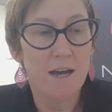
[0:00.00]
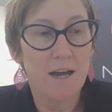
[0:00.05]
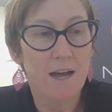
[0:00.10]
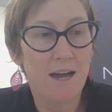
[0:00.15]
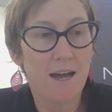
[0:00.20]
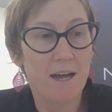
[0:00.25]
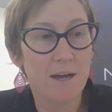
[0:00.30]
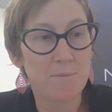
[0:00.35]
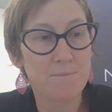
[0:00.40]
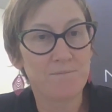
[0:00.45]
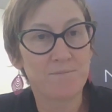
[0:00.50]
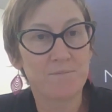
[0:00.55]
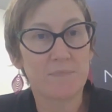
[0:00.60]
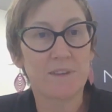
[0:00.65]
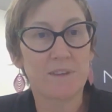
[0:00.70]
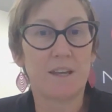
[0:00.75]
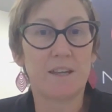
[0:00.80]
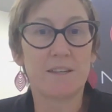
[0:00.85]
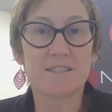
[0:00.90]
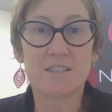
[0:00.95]
Um,
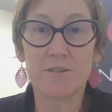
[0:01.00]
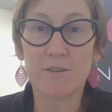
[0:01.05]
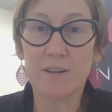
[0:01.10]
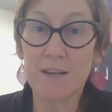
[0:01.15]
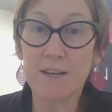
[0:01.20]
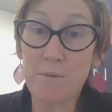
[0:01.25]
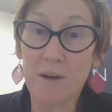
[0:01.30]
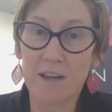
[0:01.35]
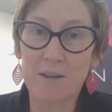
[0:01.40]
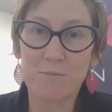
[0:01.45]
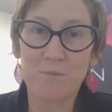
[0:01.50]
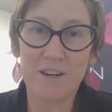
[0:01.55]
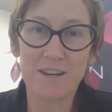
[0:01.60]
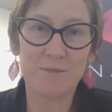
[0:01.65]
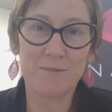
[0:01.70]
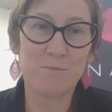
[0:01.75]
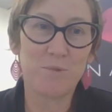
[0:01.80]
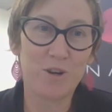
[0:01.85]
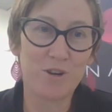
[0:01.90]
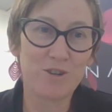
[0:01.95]
so anyway,
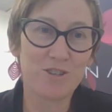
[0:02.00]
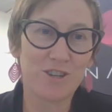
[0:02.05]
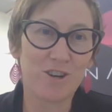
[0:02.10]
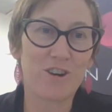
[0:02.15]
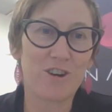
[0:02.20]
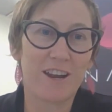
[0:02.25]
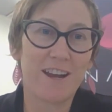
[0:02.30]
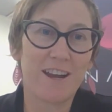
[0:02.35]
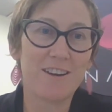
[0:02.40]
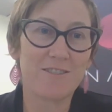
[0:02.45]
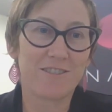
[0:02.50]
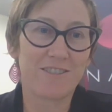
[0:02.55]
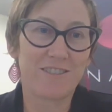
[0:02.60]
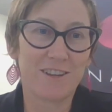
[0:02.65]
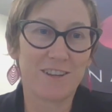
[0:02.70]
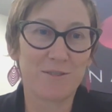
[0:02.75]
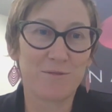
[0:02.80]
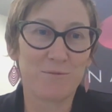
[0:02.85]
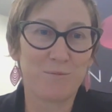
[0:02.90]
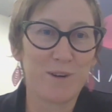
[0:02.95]
when word got out
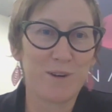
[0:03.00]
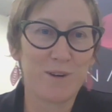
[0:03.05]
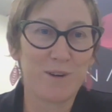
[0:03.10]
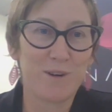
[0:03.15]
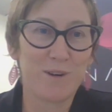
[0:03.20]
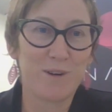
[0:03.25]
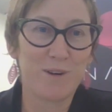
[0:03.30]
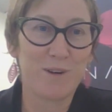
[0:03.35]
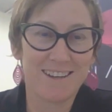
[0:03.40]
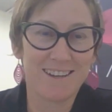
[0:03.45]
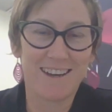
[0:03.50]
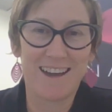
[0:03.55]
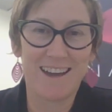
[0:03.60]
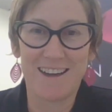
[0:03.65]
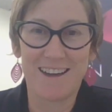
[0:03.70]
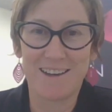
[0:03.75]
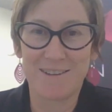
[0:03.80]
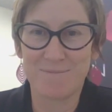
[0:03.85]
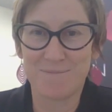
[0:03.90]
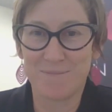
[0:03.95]
that we
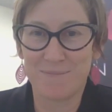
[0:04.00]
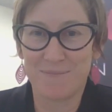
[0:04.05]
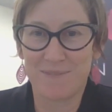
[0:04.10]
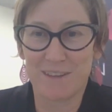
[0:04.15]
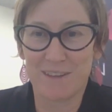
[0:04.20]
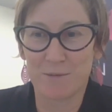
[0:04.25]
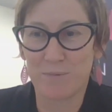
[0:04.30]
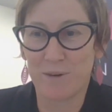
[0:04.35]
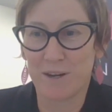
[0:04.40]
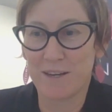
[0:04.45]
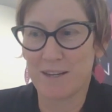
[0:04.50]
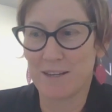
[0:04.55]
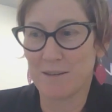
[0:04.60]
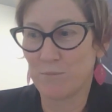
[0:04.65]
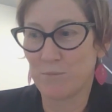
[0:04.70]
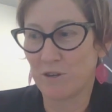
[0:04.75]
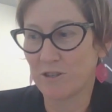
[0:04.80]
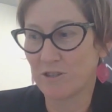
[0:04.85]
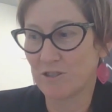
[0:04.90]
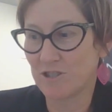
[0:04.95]

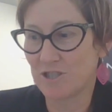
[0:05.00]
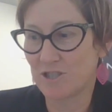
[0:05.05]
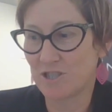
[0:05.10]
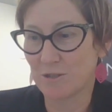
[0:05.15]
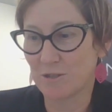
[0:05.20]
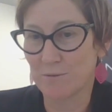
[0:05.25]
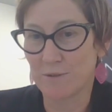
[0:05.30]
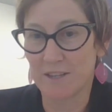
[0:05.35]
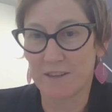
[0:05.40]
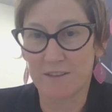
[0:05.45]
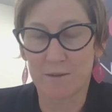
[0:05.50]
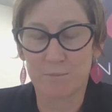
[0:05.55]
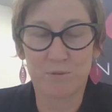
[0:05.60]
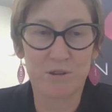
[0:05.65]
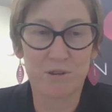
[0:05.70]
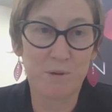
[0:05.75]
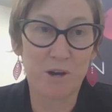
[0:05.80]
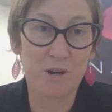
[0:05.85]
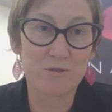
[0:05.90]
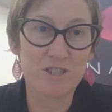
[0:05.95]
were doing the
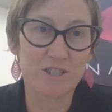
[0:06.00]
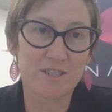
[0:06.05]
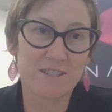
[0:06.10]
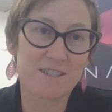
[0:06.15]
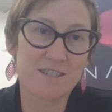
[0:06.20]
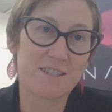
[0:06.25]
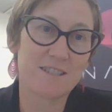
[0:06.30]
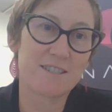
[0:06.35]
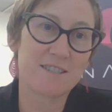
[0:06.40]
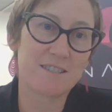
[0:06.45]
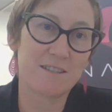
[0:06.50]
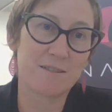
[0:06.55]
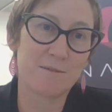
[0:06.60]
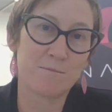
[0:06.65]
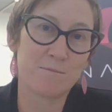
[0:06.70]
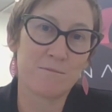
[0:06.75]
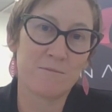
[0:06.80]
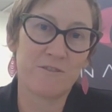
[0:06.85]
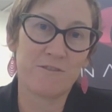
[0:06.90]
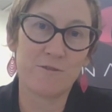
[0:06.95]
propulsion
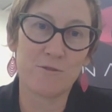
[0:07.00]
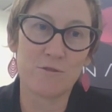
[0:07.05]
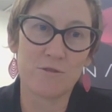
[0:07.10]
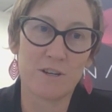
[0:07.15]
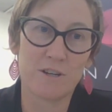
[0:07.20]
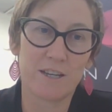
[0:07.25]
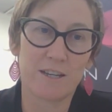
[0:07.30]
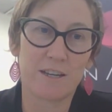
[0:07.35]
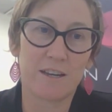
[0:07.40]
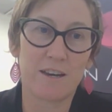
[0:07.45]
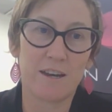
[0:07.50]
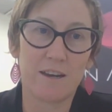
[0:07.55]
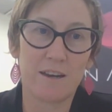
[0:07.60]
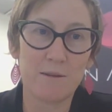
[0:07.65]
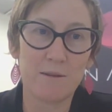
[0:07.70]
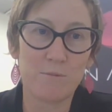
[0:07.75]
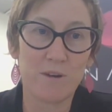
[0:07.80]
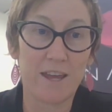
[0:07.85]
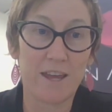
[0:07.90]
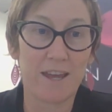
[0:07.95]
system for
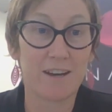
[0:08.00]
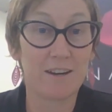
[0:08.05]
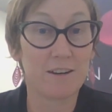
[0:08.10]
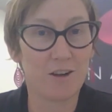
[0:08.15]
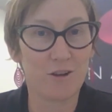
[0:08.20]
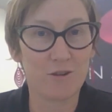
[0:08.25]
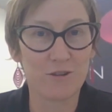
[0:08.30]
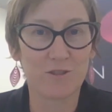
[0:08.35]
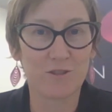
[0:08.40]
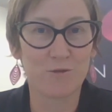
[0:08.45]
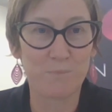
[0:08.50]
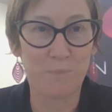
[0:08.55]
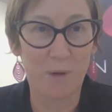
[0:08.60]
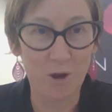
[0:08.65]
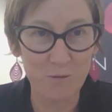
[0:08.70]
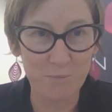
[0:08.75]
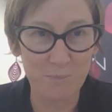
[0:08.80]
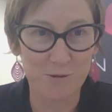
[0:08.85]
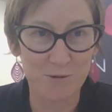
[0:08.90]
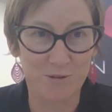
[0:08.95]
Ikarere, we had a local
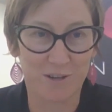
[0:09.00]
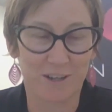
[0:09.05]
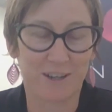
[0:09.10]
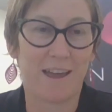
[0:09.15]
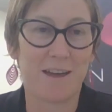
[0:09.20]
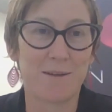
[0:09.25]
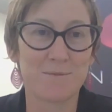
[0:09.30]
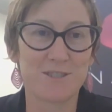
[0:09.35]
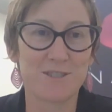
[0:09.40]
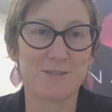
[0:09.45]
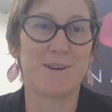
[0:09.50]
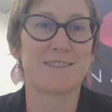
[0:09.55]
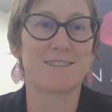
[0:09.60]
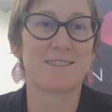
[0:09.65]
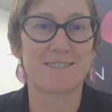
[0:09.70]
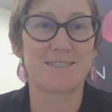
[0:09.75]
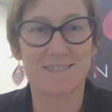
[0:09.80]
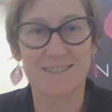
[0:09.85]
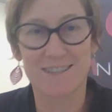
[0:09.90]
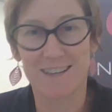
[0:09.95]
boat builder come to
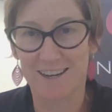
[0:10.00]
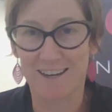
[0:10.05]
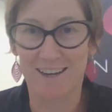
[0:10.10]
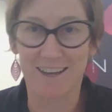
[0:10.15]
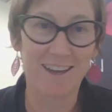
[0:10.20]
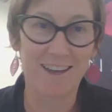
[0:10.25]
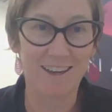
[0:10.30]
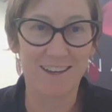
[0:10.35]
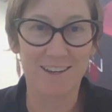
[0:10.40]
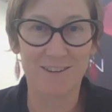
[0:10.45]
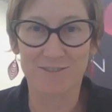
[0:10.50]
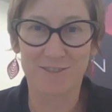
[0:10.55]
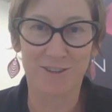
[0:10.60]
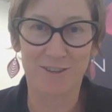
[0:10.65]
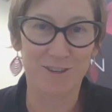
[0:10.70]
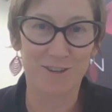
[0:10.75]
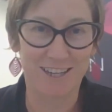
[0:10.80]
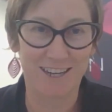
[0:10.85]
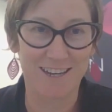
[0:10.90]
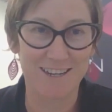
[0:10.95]
us and say, "Hey, I've
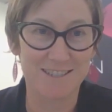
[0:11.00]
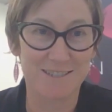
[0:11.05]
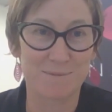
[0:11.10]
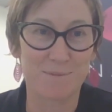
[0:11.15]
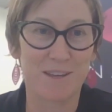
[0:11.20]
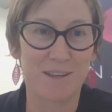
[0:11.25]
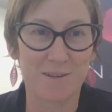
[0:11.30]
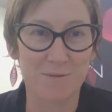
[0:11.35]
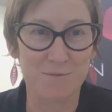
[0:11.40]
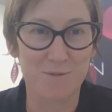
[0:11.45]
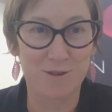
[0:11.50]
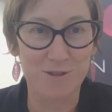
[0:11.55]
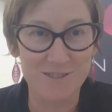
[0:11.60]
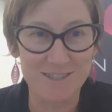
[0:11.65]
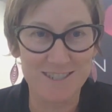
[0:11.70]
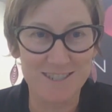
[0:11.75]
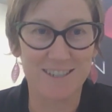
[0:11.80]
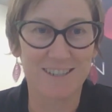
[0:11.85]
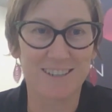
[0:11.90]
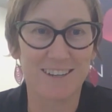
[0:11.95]
got a customer that
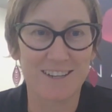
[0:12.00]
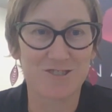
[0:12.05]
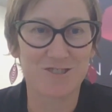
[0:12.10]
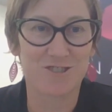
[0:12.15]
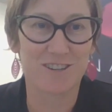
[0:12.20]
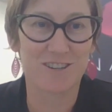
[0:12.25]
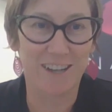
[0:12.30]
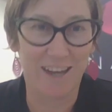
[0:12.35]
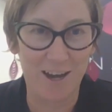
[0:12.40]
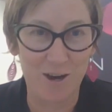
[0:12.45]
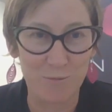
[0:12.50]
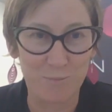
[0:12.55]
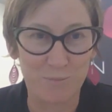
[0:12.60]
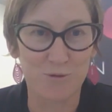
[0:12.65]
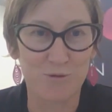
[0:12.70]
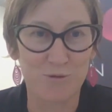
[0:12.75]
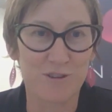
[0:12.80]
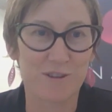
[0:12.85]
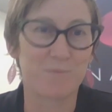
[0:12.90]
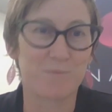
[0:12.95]
wants an electric
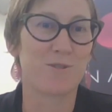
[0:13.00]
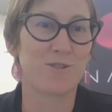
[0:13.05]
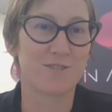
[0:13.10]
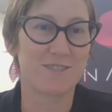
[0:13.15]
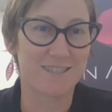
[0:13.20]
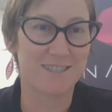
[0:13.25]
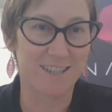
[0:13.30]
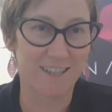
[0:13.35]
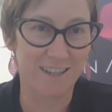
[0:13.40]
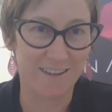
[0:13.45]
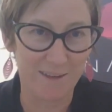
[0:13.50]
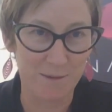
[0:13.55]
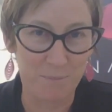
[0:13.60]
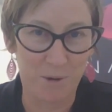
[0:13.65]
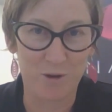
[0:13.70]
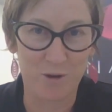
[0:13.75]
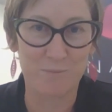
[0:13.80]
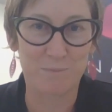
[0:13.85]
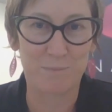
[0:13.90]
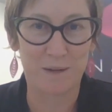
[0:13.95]
outboard and wants to get their
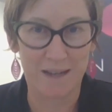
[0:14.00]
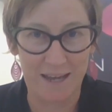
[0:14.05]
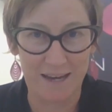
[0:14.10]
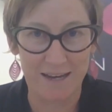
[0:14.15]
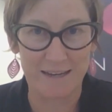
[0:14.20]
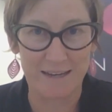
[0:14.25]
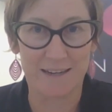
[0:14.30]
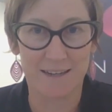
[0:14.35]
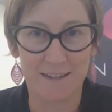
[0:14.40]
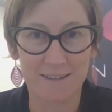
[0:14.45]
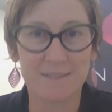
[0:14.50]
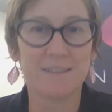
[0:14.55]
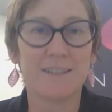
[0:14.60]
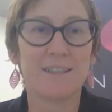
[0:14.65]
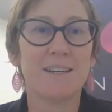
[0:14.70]
boat planing.